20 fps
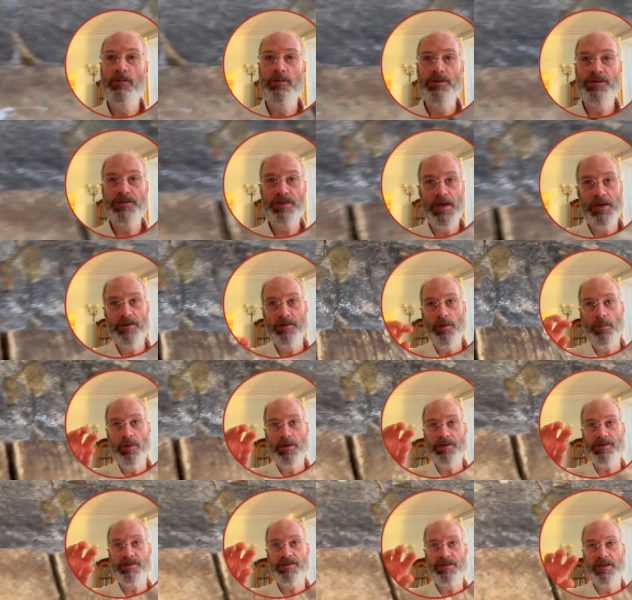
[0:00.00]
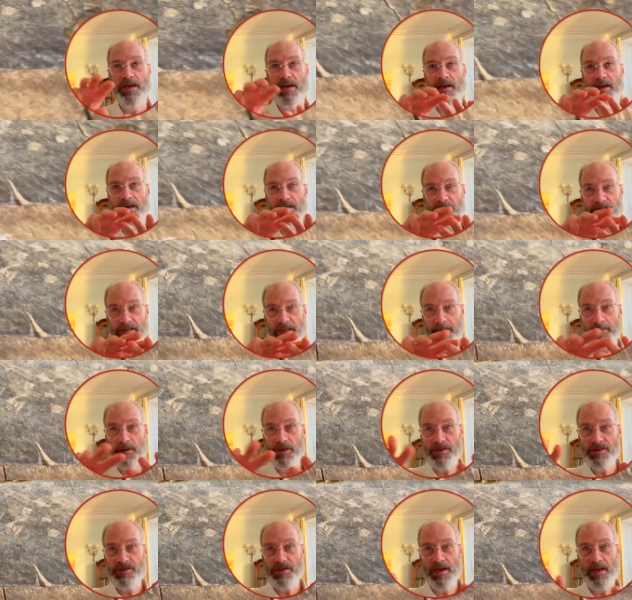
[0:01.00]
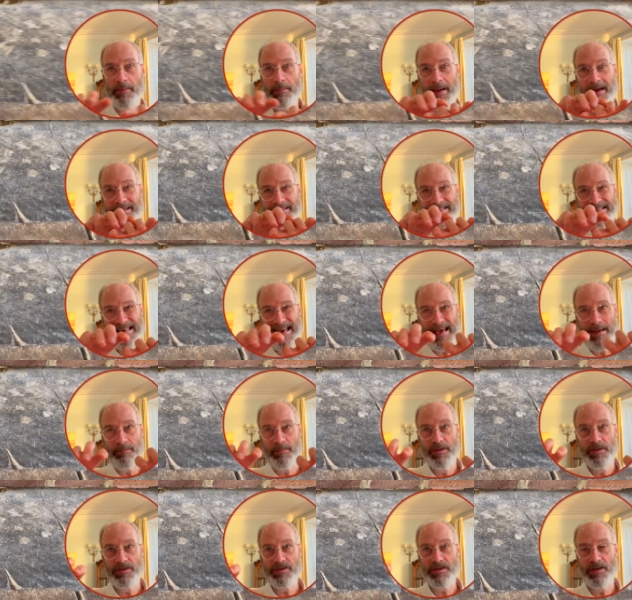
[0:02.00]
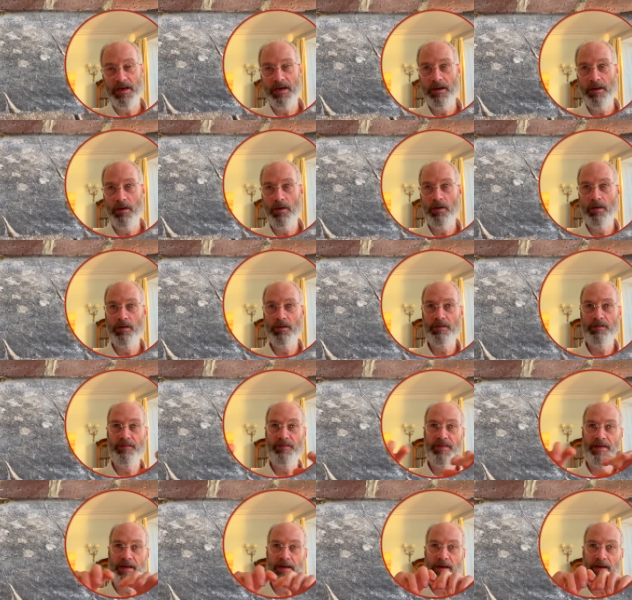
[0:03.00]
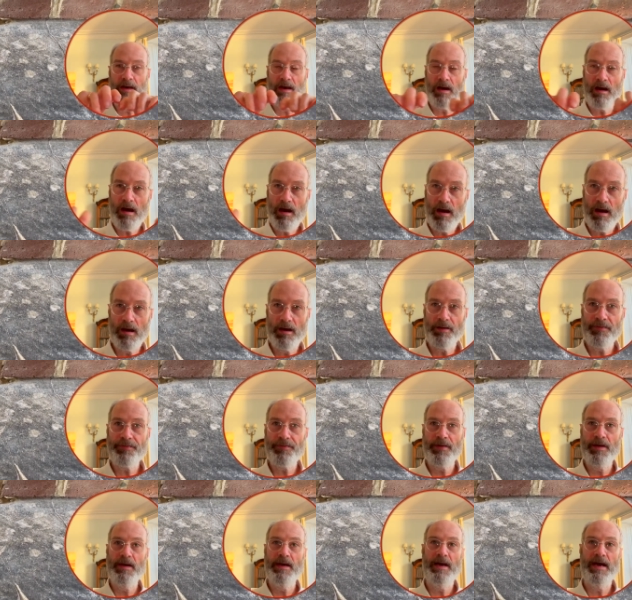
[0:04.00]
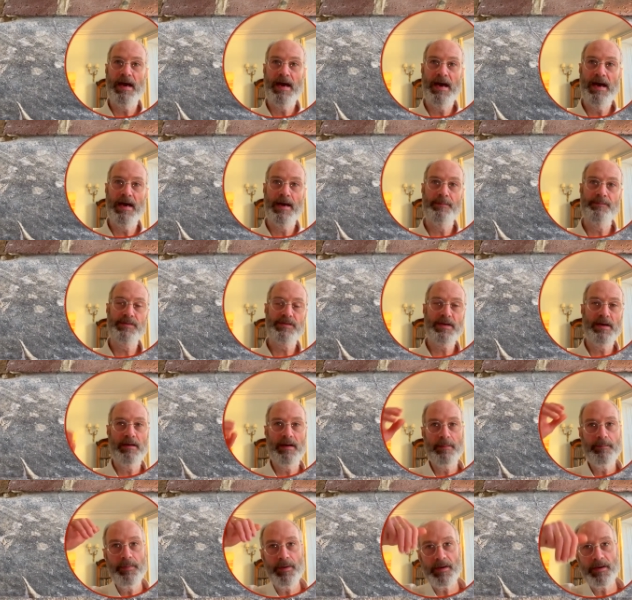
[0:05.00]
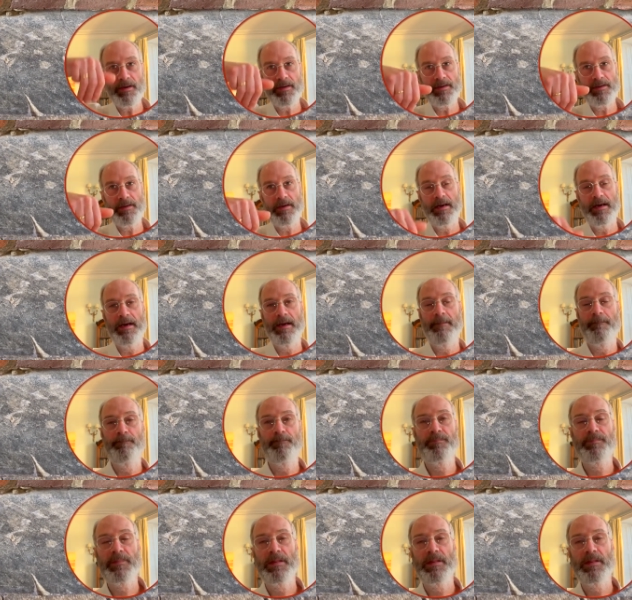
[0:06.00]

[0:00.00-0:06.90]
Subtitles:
So there was some concern about dampness along the hearth, so I put a